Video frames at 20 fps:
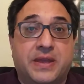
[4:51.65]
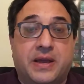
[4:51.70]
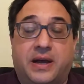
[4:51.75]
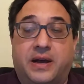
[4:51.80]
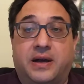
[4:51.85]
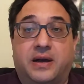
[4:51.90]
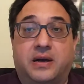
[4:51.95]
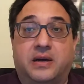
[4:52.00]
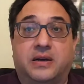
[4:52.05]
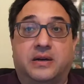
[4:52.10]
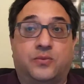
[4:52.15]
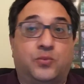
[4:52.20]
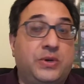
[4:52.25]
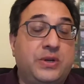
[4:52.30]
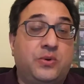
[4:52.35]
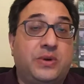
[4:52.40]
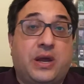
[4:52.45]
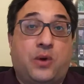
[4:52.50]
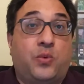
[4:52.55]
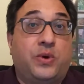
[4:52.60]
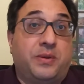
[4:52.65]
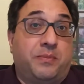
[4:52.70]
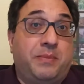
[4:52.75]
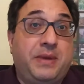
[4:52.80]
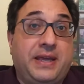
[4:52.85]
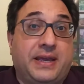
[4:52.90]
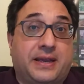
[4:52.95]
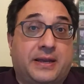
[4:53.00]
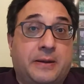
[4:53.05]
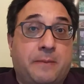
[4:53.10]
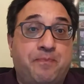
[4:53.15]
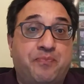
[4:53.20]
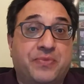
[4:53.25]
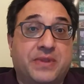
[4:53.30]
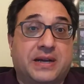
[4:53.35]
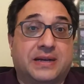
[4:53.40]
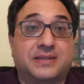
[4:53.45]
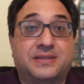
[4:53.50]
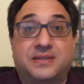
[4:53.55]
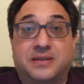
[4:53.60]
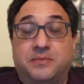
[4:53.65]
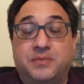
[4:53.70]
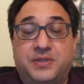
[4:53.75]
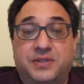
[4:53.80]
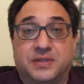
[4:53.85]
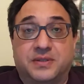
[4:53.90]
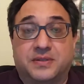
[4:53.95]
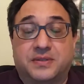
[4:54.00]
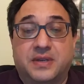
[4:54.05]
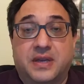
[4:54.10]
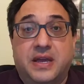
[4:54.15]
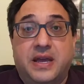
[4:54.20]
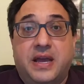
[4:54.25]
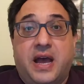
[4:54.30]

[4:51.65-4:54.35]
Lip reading: we do not want to make assumptions